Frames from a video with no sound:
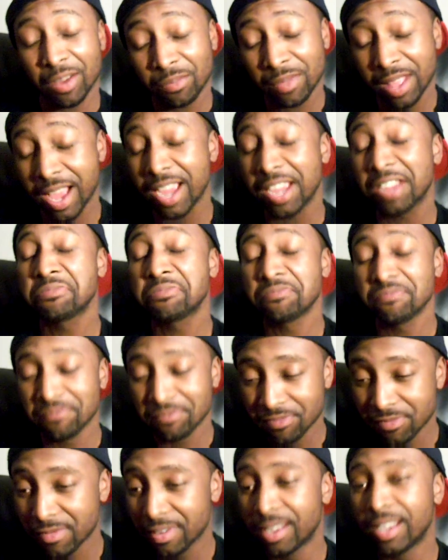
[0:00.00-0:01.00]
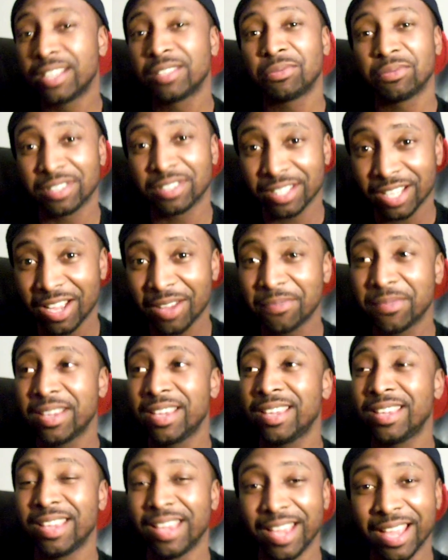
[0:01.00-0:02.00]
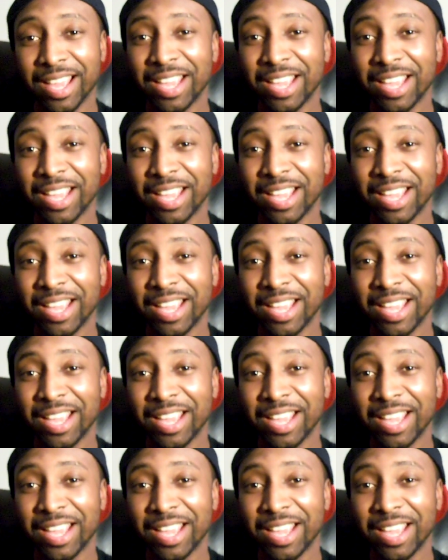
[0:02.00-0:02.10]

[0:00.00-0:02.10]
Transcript: I'm like, that's what's up, man.